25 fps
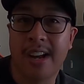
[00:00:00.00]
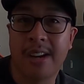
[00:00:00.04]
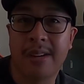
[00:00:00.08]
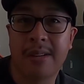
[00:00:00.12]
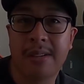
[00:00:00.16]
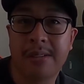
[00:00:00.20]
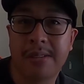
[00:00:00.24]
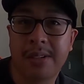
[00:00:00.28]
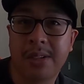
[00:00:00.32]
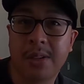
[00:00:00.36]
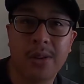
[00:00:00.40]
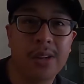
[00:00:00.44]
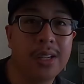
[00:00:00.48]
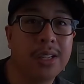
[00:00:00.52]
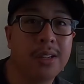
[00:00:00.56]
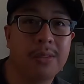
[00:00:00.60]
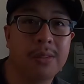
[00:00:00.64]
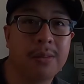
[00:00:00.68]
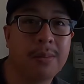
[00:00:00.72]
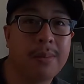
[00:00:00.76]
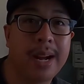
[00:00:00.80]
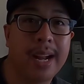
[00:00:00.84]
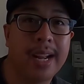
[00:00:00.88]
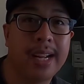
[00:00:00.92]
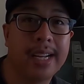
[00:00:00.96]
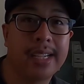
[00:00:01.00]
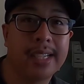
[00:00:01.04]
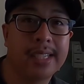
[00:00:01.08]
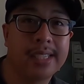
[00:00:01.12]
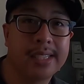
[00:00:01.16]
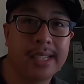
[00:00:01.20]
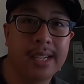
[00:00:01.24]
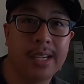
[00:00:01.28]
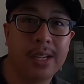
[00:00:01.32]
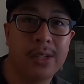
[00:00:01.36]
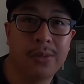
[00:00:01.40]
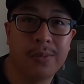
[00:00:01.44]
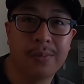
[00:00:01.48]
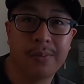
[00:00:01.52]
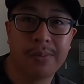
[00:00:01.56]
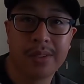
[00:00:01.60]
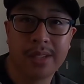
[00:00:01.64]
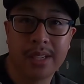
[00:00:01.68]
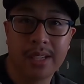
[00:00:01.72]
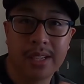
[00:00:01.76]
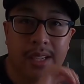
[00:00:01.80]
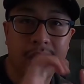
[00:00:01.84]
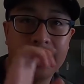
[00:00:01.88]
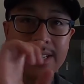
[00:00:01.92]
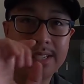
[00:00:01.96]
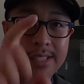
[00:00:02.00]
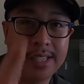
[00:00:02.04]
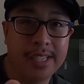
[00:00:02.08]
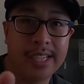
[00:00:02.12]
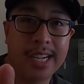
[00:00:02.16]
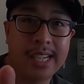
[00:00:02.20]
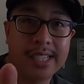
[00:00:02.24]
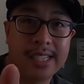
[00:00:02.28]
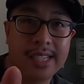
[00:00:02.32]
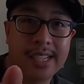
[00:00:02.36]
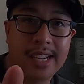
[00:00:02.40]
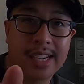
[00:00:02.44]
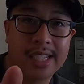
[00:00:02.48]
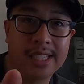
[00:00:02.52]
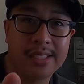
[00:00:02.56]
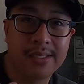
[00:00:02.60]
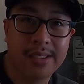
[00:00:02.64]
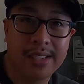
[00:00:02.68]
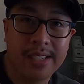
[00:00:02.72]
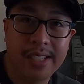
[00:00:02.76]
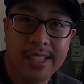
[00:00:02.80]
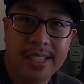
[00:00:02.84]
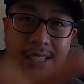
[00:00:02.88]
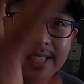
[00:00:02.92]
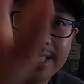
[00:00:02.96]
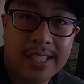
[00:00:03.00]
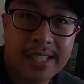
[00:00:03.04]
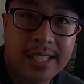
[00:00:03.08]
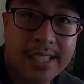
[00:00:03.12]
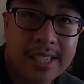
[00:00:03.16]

on coilover buying. So see you guys in the next one.